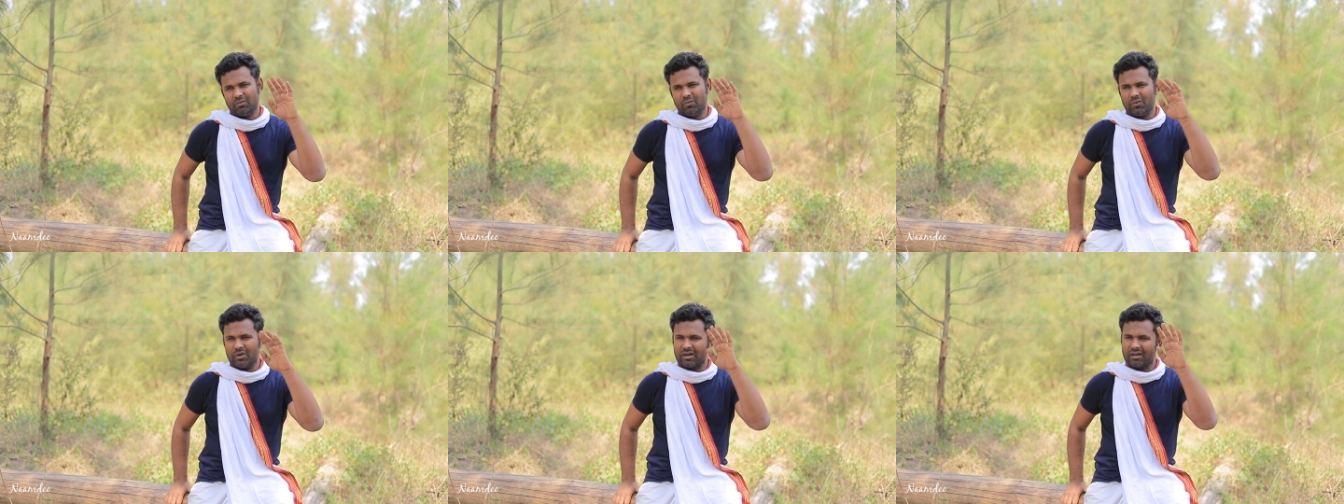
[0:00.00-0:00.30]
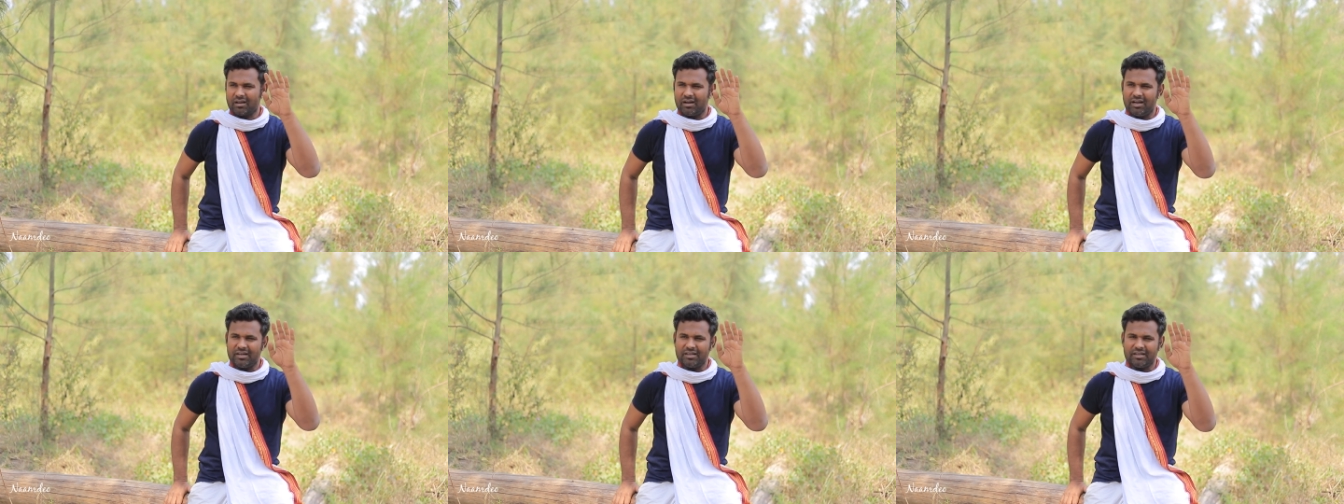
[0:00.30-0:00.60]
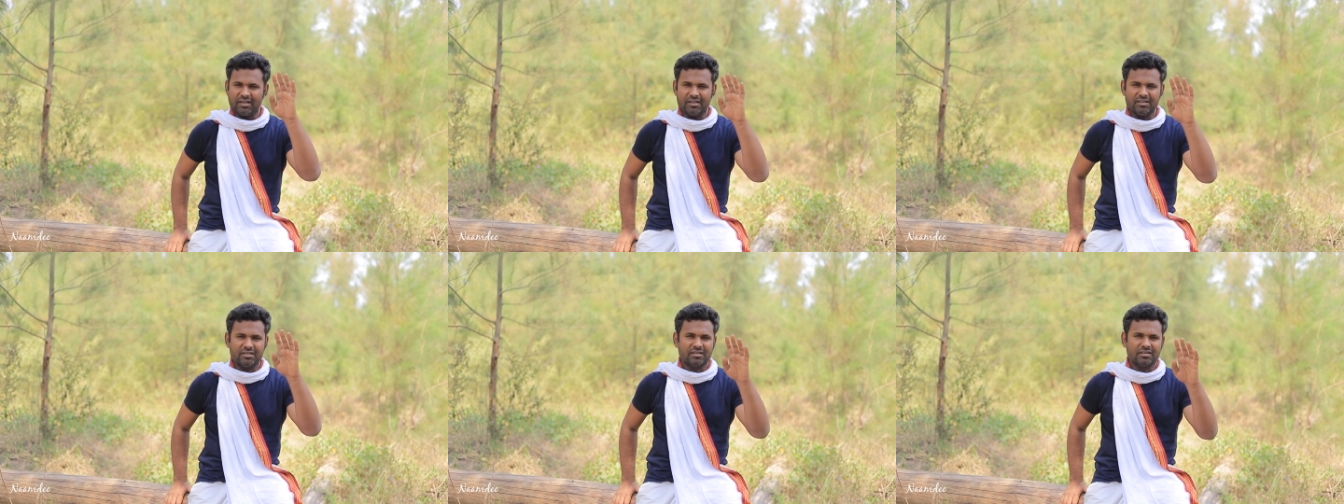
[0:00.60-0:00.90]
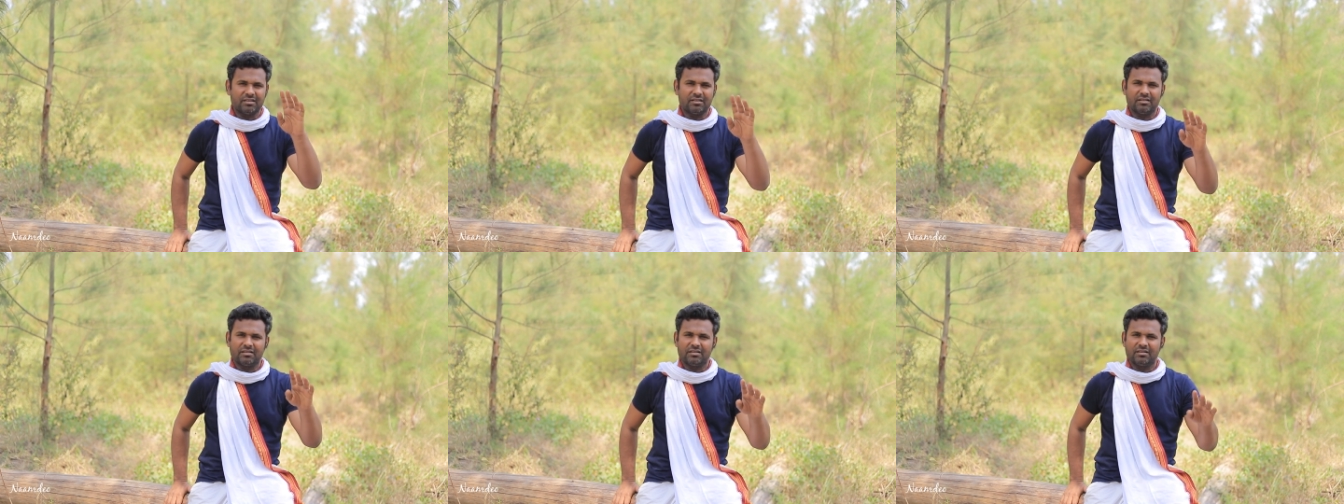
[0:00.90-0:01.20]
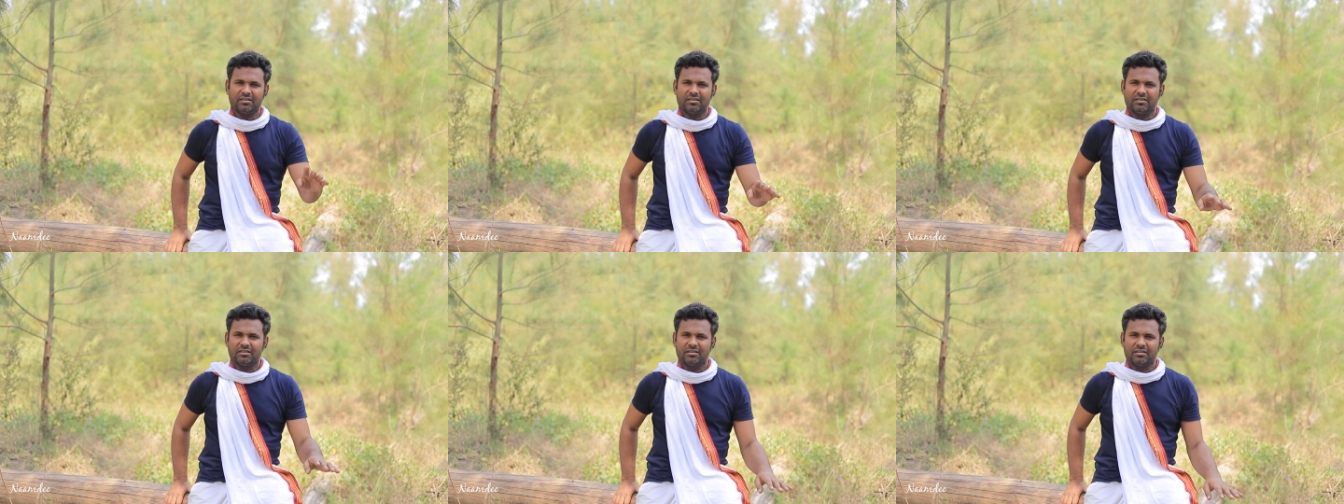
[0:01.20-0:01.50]
We are guided
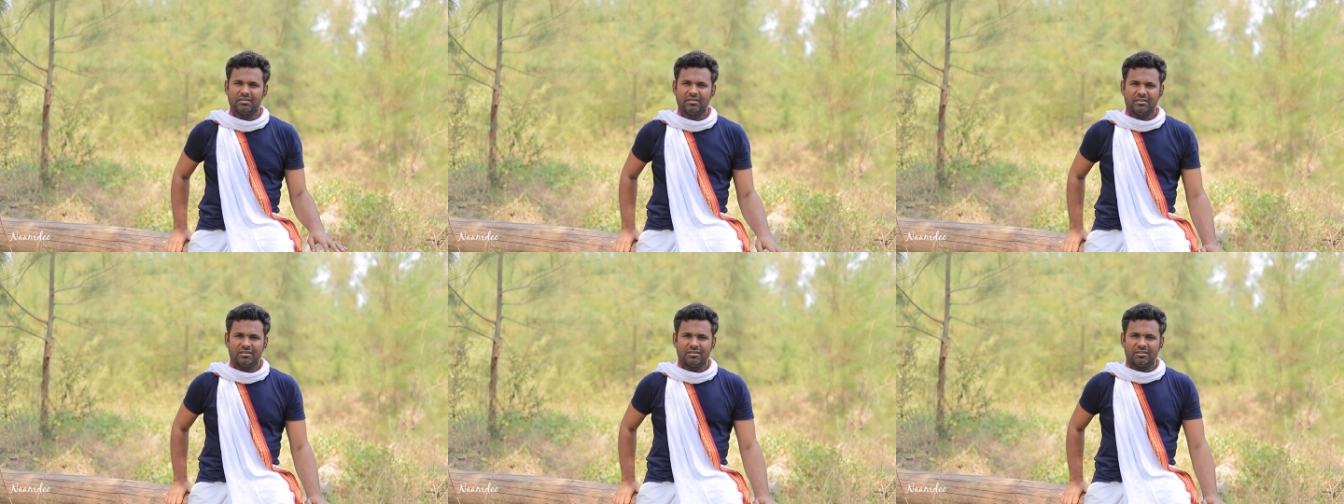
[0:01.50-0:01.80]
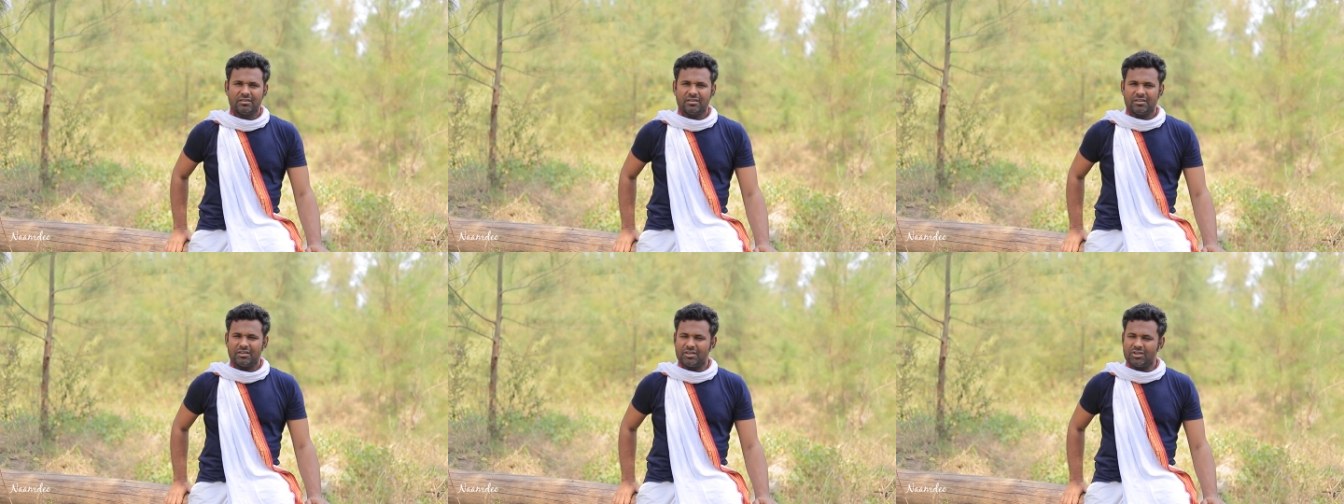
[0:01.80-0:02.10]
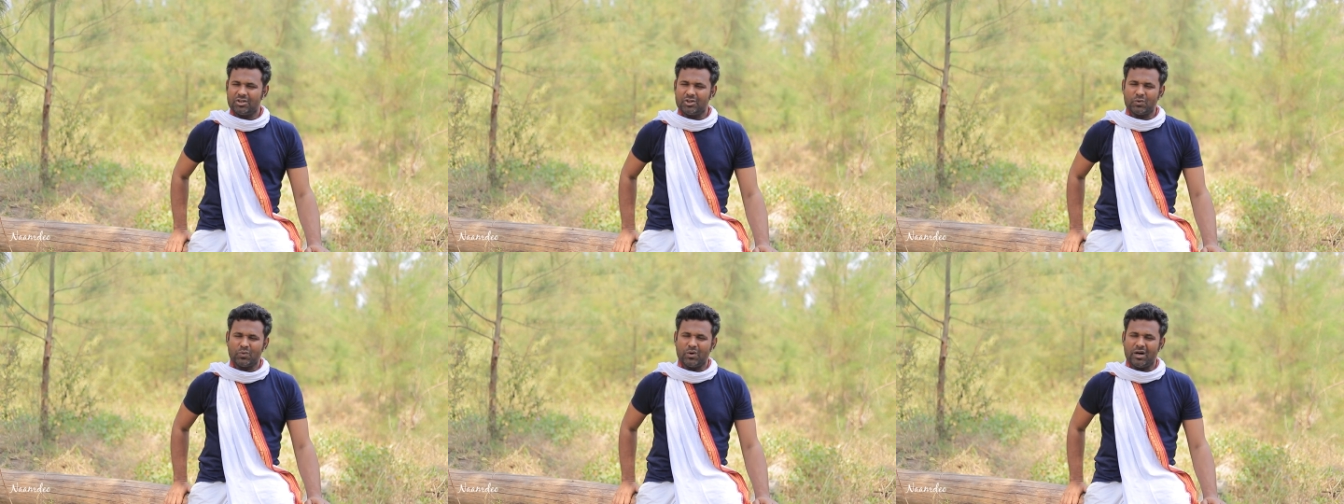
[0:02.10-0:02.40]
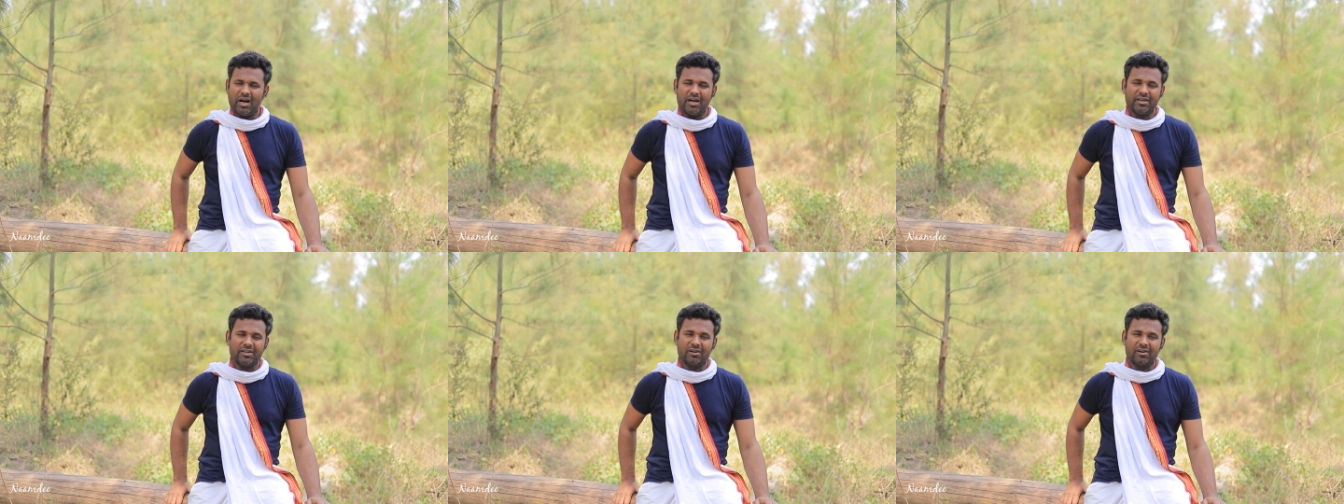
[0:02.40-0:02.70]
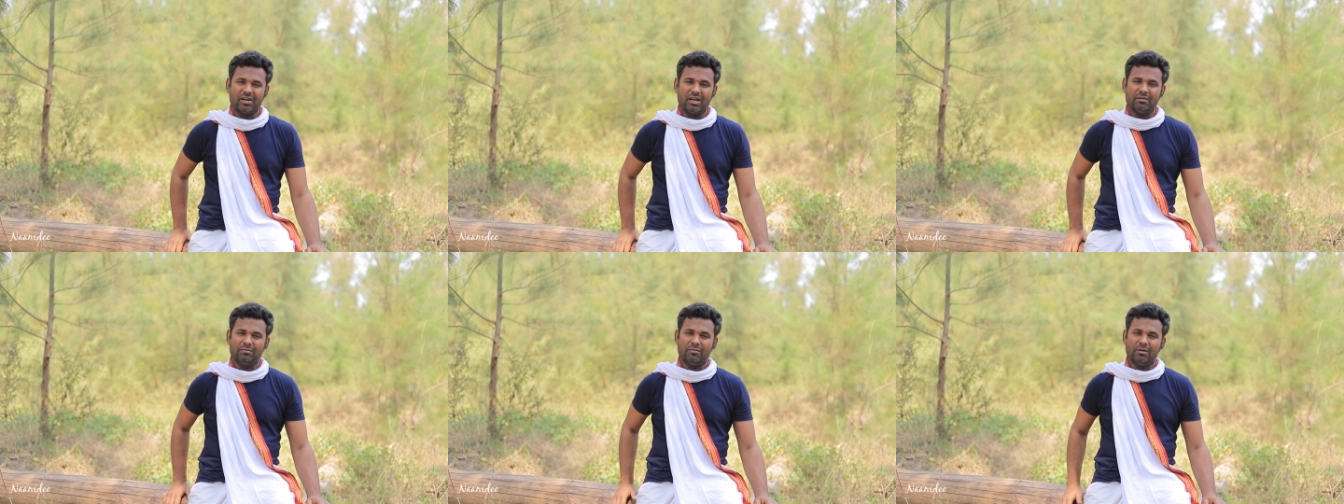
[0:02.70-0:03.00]
into
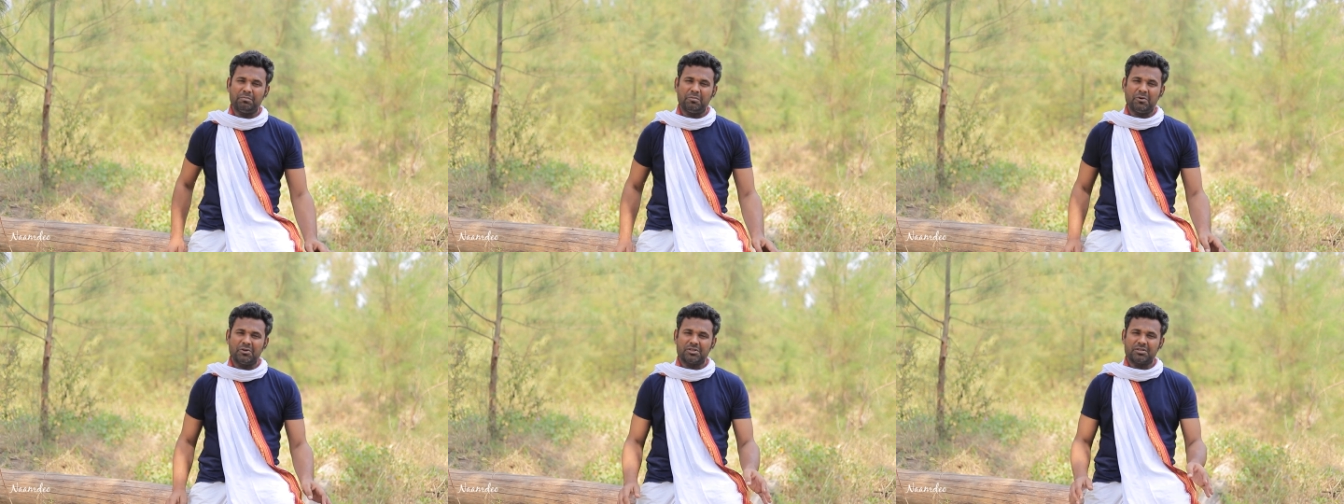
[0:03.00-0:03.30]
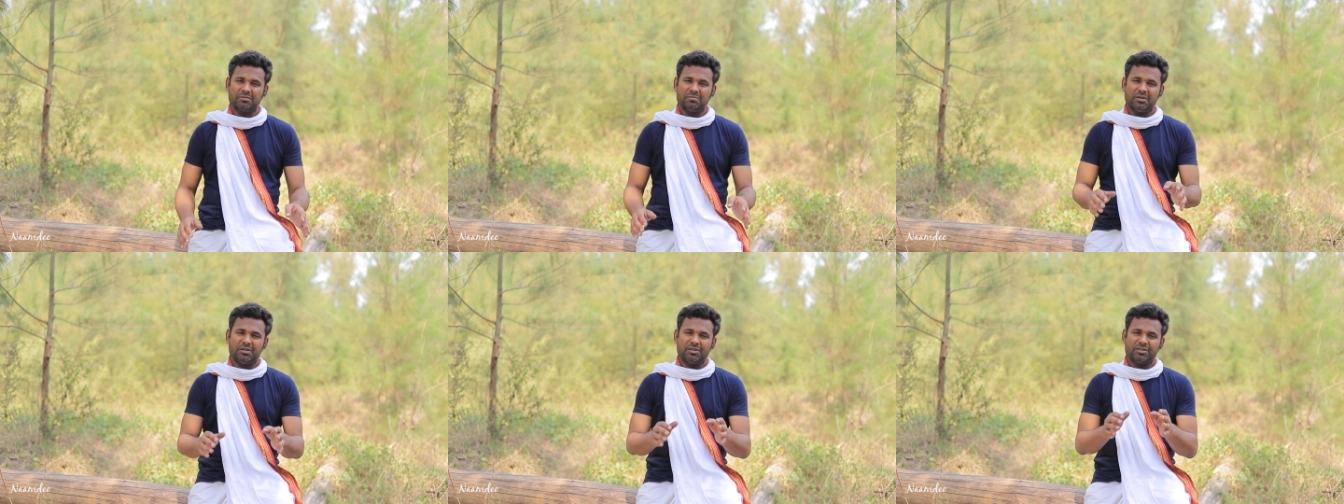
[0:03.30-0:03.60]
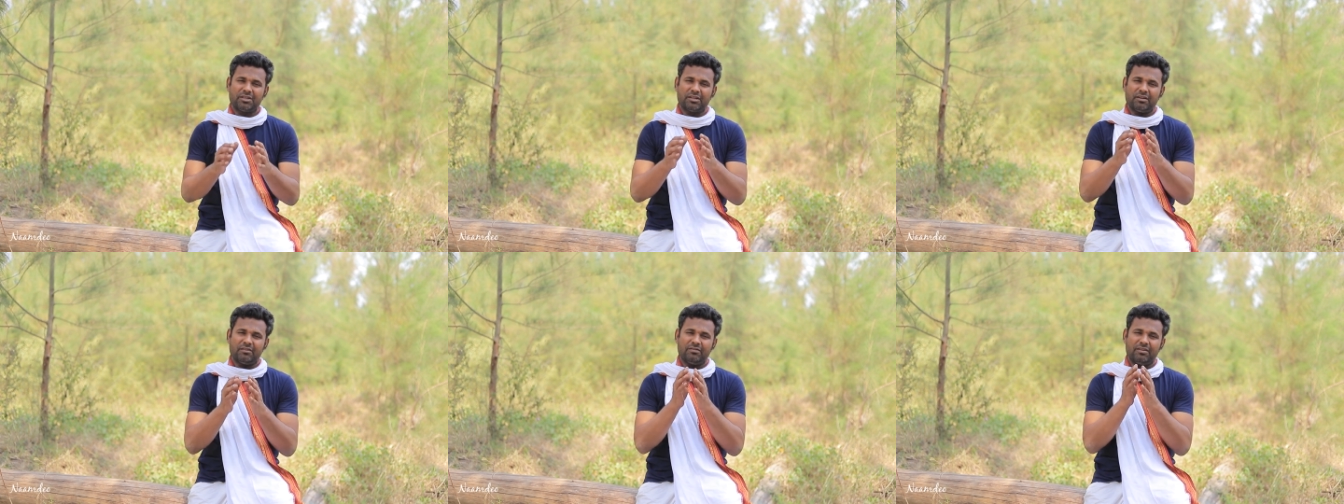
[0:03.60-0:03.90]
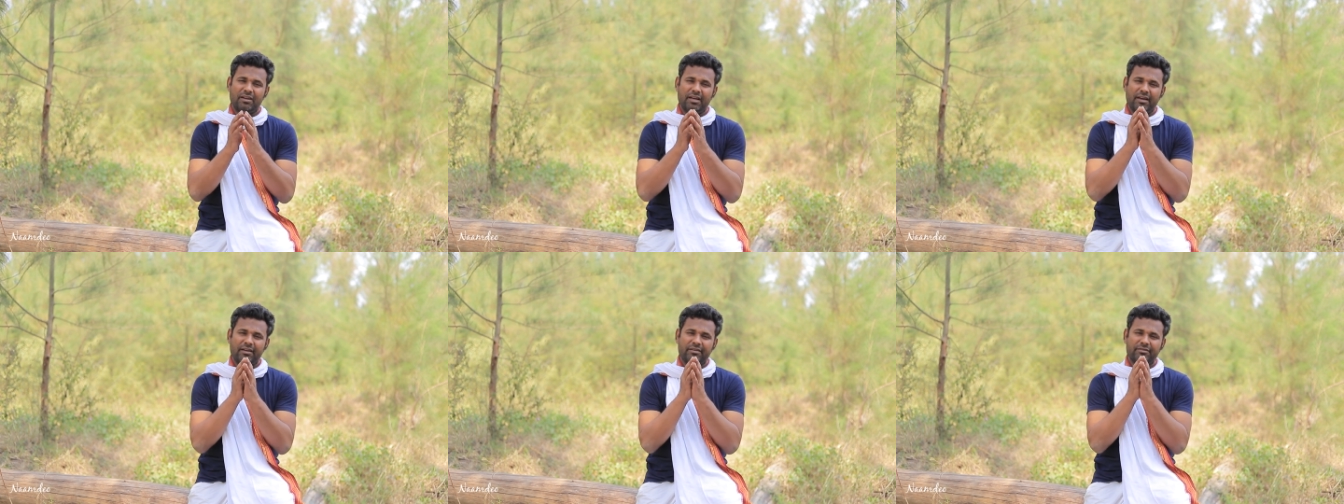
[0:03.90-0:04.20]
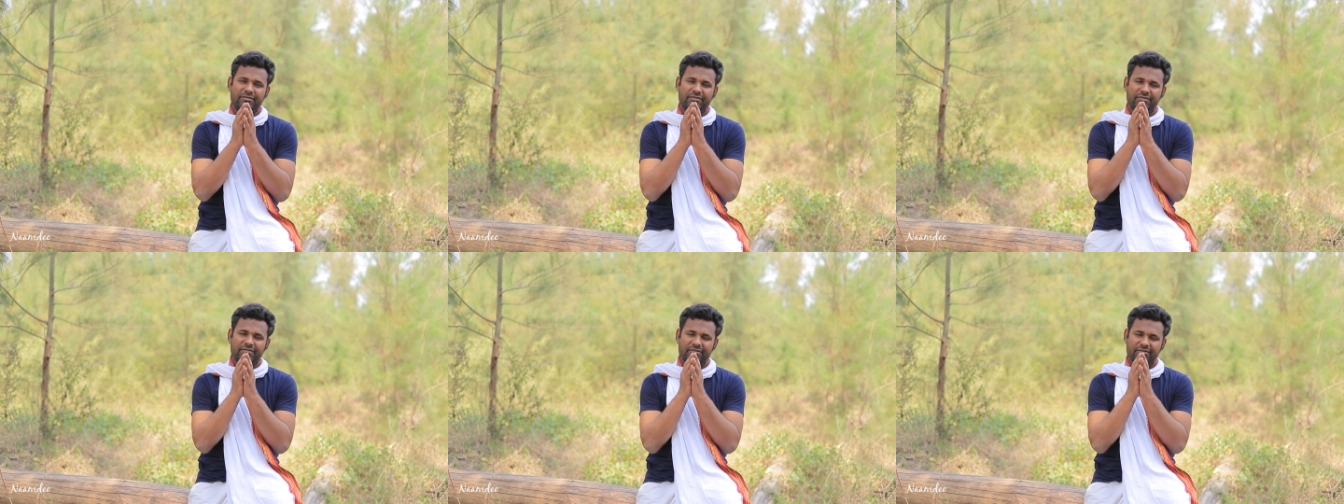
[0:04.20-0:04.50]
higher realm of possibility of
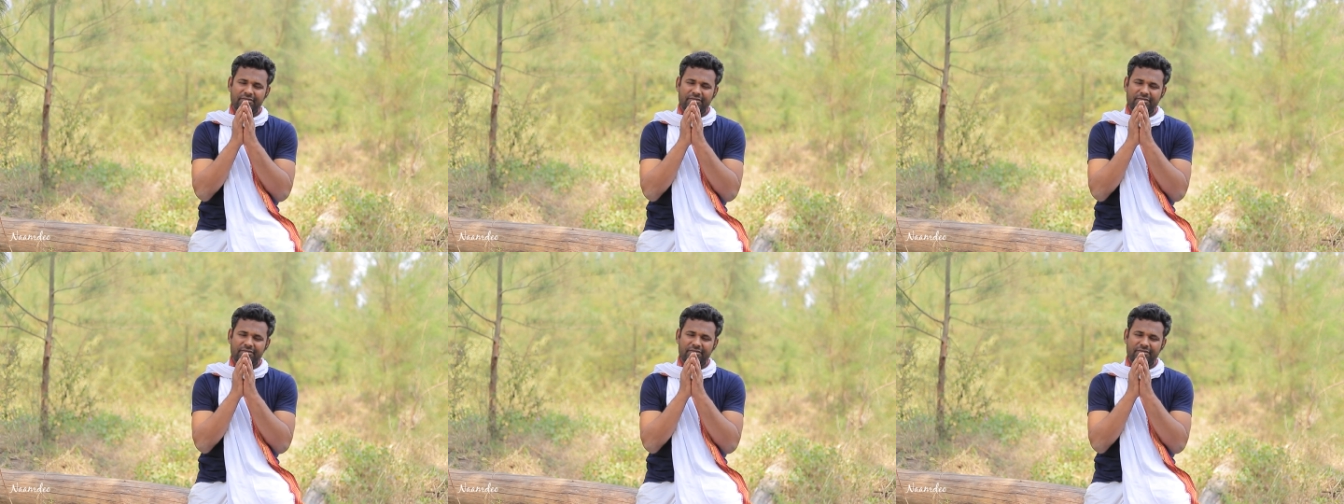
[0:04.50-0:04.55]
life.